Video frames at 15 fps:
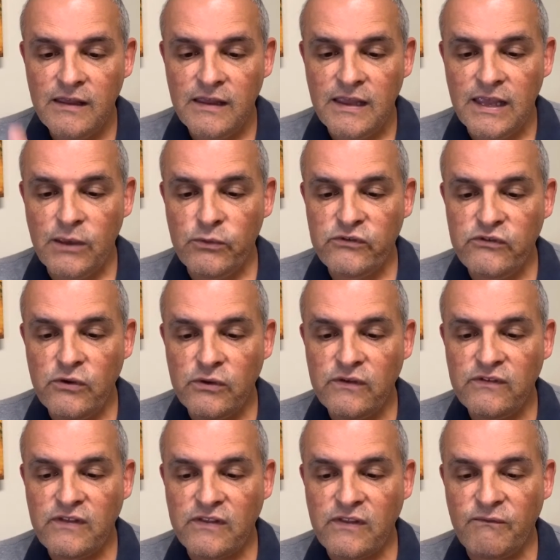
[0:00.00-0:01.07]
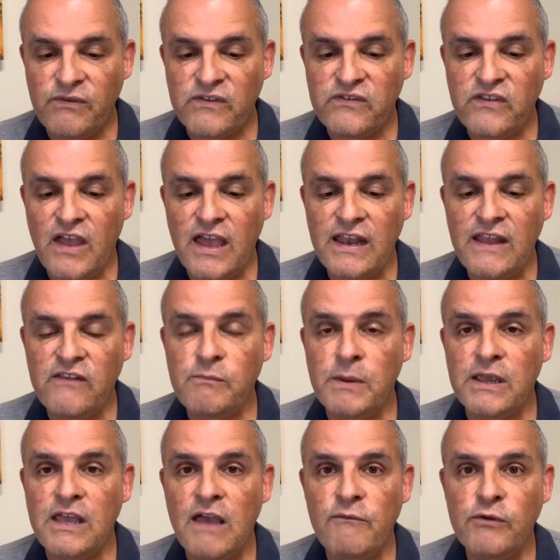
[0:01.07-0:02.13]
it was noticed that the facade has
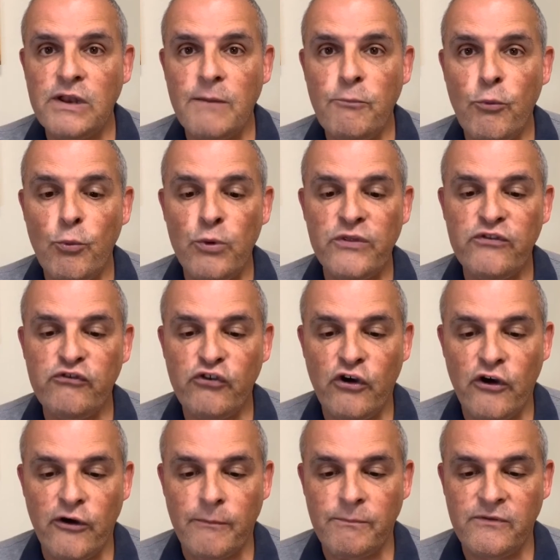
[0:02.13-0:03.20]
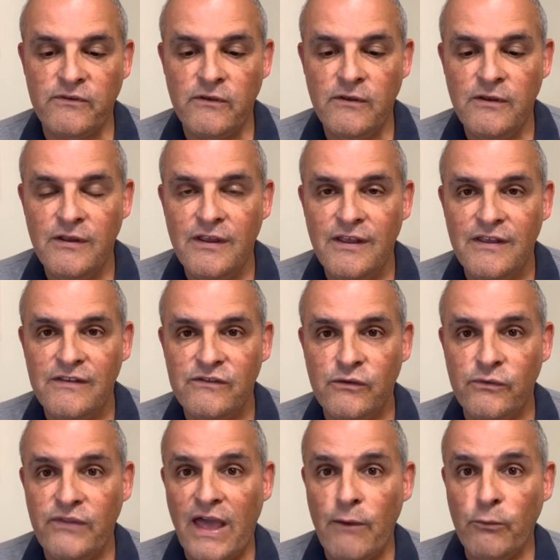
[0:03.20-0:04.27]
been covered up with tarps.
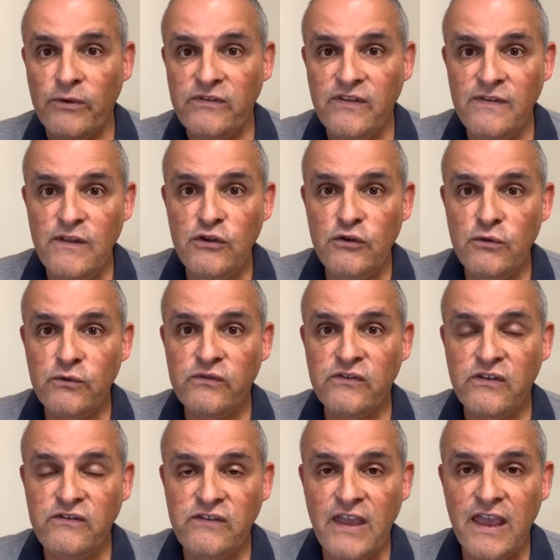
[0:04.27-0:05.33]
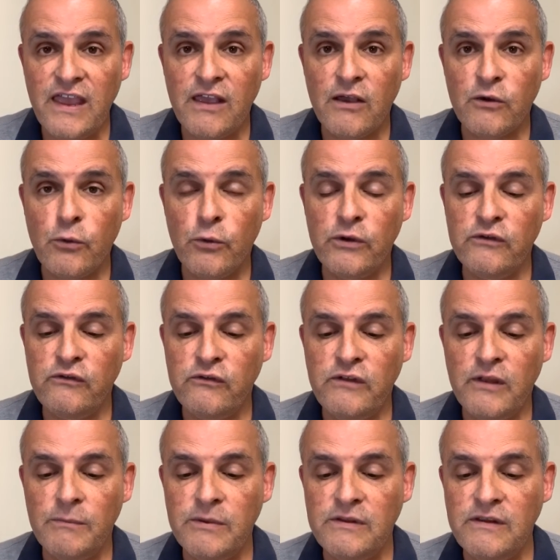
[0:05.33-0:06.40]
So that was in the news today, according to
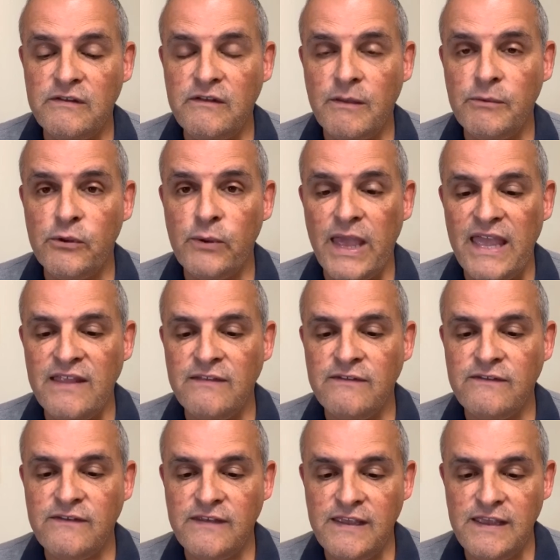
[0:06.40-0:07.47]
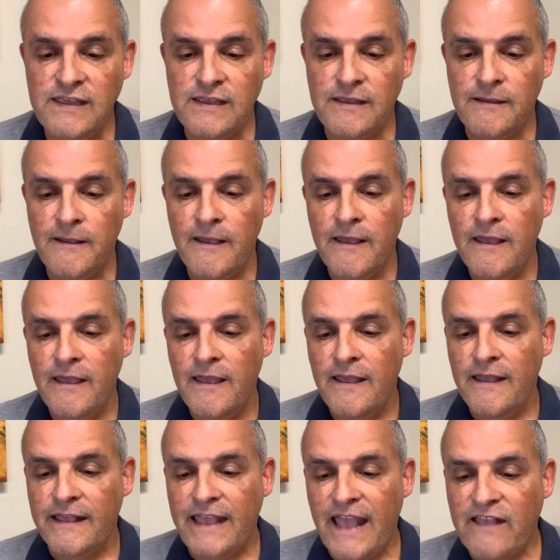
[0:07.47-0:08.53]
WDWNT.
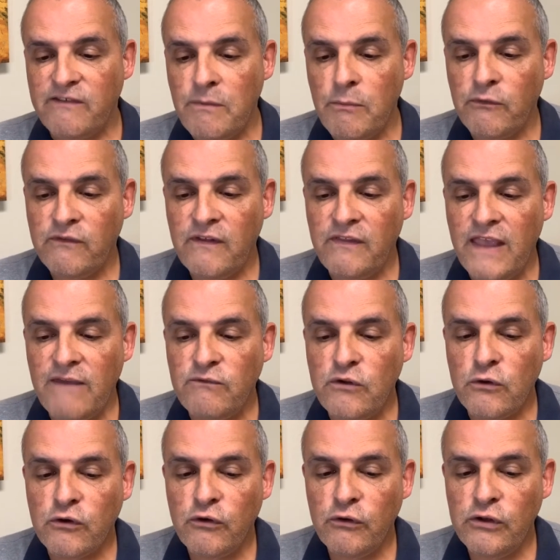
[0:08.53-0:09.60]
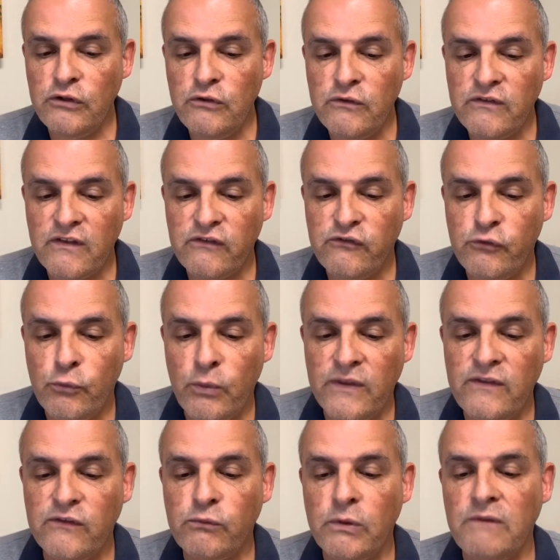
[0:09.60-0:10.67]
Cast members said they have no current news as to when
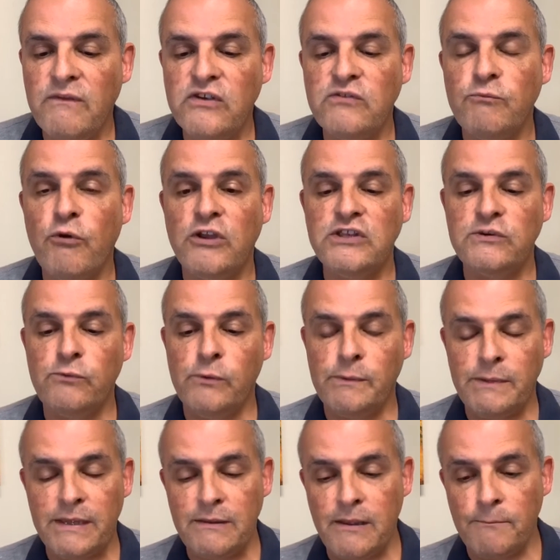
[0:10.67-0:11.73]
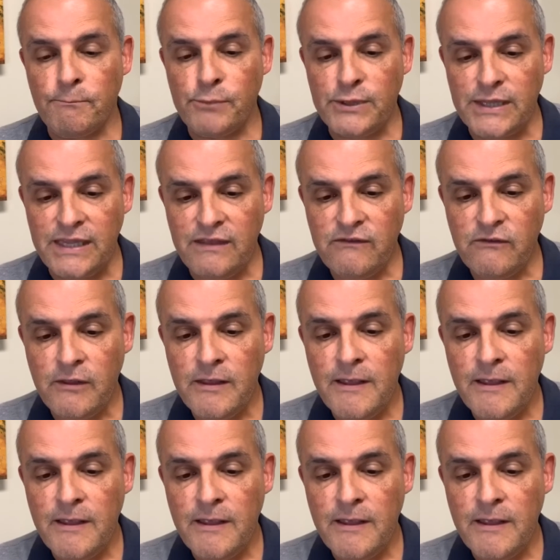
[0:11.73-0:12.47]
this renovation project will be complete,